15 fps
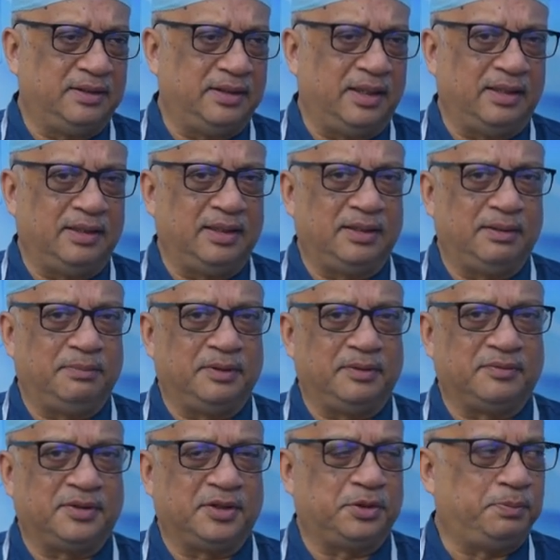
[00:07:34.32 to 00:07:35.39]
They are a little bit
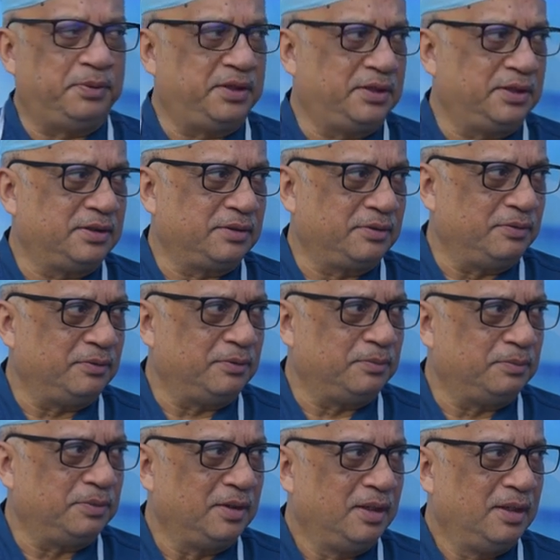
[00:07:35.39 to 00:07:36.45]
of a suspicious group
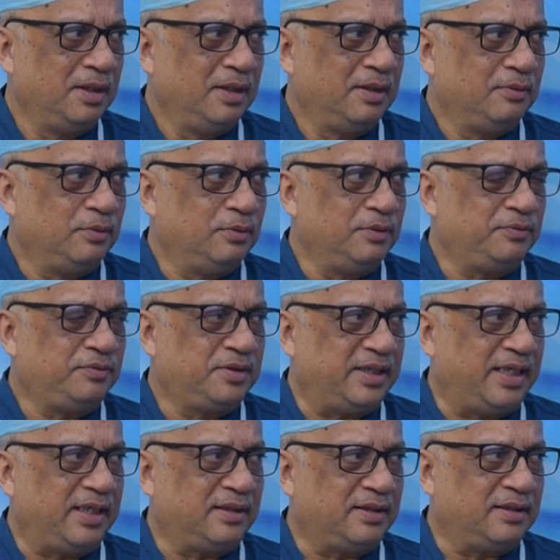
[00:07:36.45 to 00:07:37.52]
who
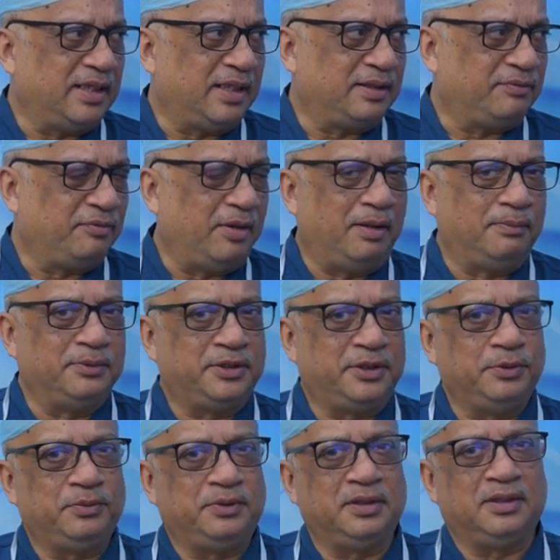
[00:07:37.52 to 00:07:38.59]
said that
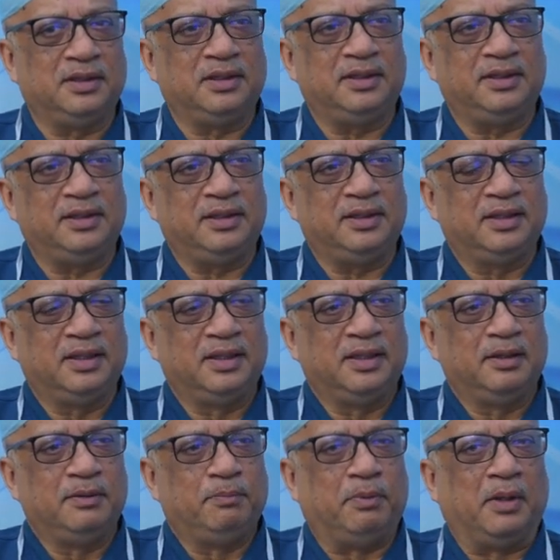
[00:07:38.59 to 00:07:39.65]
pharmaceutically
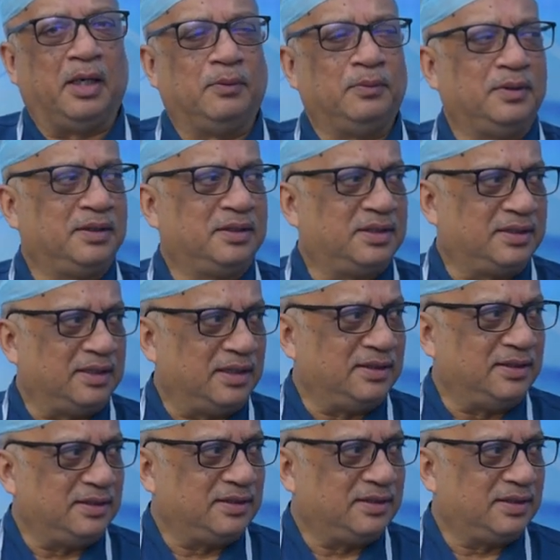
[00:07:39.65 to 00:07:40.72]
powered
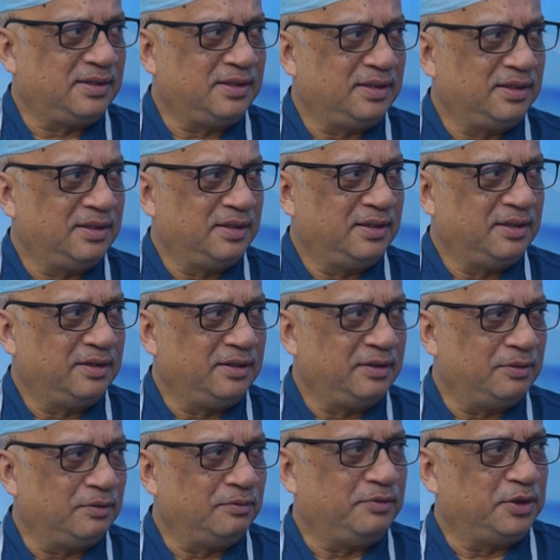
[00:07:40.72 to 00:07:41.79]
studies,
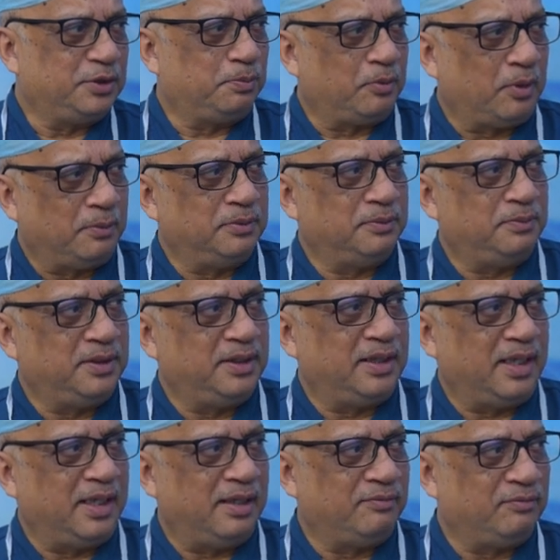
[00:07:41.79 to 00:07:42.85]
which
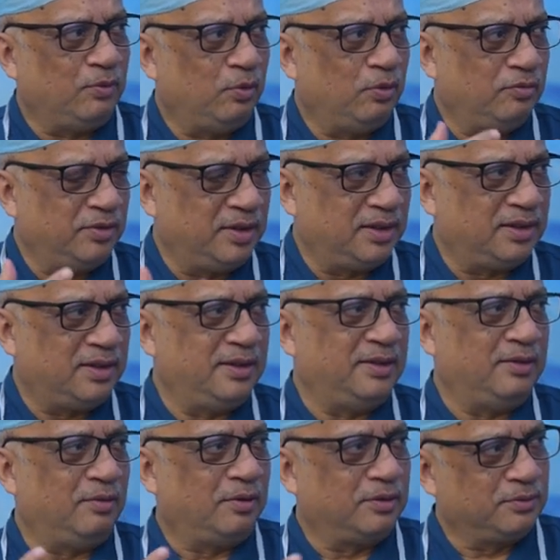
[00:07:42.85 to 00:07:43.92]
probably have
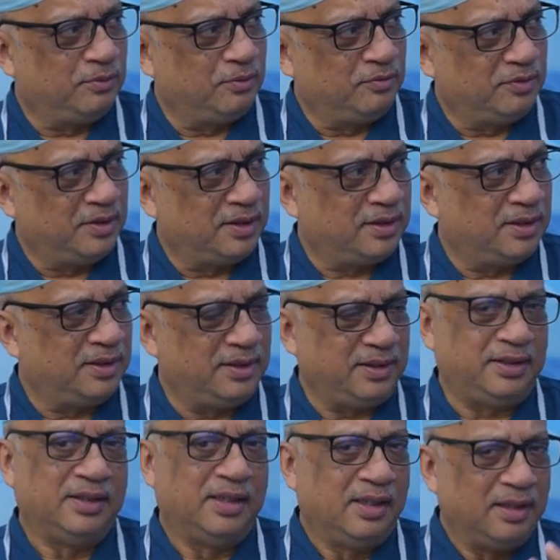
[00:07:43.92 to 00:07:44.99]
overtly or
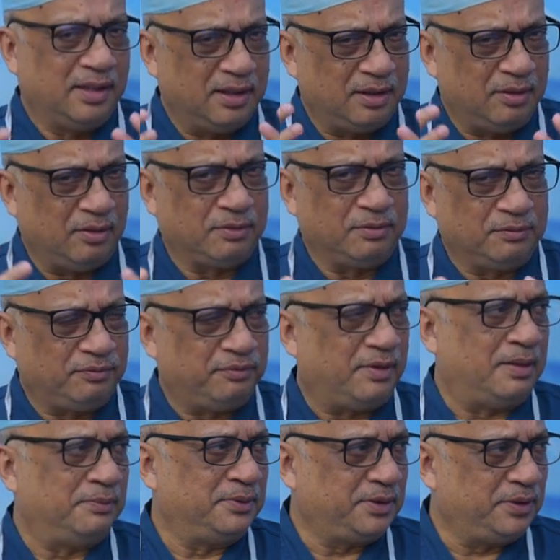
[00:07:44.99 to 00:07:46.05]
covertly a lot of
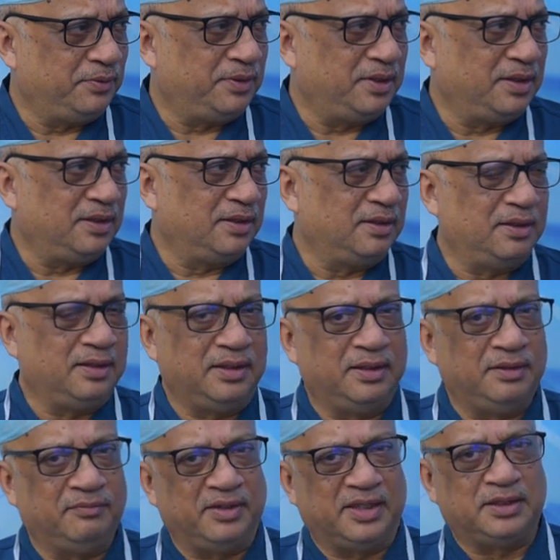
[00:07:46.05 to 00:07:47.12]
pharmaceutical
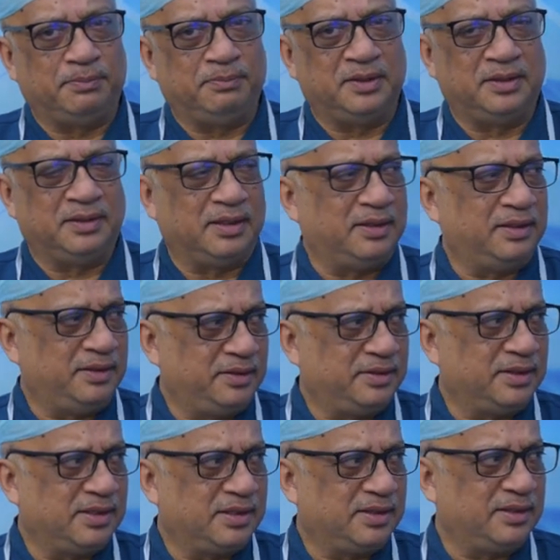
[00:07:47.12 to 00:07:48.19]
investment and
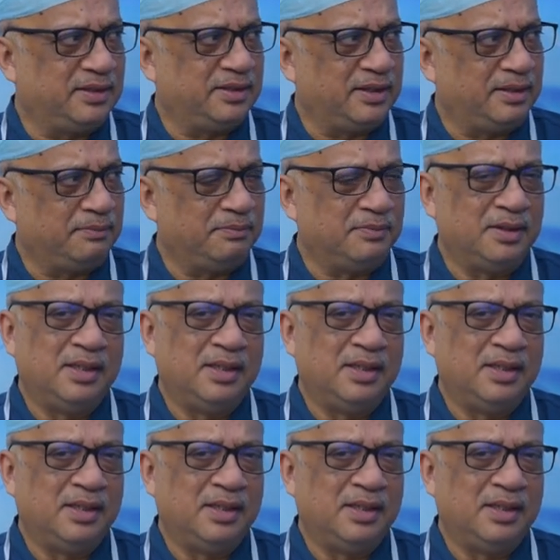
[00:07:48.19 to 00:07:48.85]
interest in them,